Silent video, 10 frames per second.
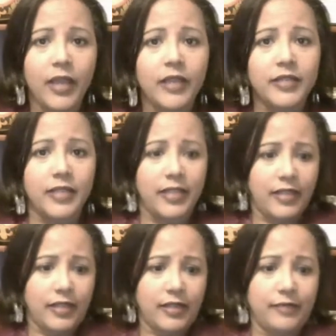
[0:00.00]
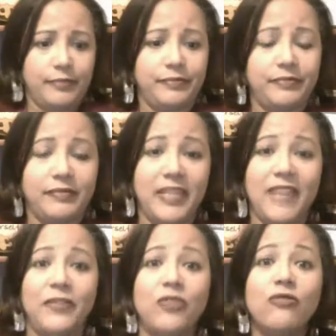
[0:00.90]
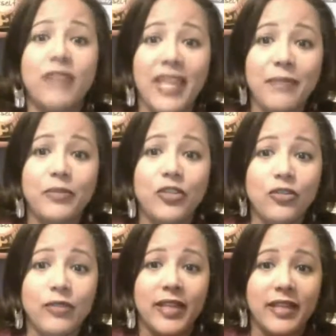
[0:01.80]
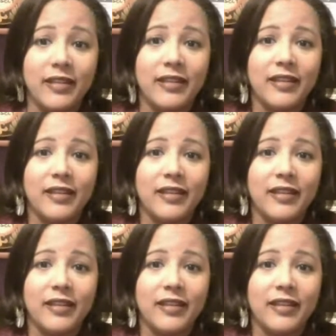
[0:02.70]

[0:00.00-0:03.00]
See, if you keep doing